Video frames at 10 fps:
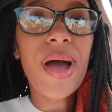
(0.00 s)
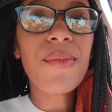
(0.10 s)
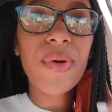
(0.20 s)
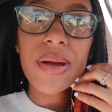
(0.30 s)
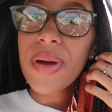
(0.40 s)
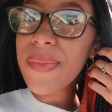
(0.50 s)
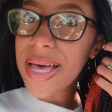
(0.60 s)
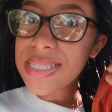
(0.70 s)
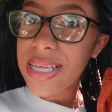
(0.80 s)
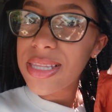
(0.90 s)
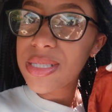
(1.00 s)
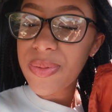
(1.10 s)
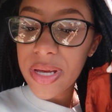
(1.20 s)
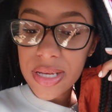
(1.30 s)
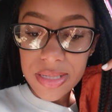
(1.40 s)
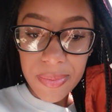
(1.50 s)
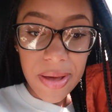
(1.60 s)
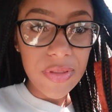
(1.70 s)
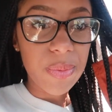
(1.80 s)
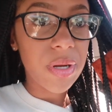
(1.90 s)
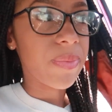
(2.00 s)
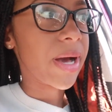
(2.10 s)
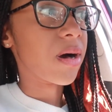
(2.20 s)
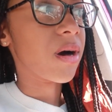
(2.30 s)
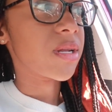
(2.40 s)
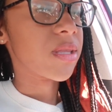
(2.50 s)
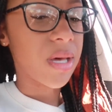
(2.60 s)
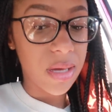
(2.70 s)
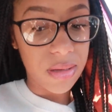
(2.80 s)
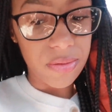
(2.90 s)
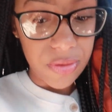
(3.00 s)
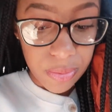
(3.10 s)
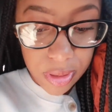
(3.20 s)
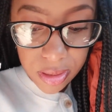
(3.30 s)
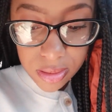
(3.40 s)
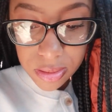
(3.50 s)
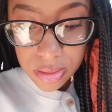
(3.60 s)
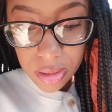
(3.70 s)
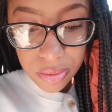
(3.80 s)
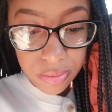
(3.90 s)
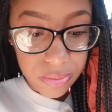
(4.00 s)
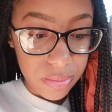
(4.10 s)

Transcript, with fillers: I'm wearing my mask like this because I'm gonna have to put it back on in like a few minutes, so.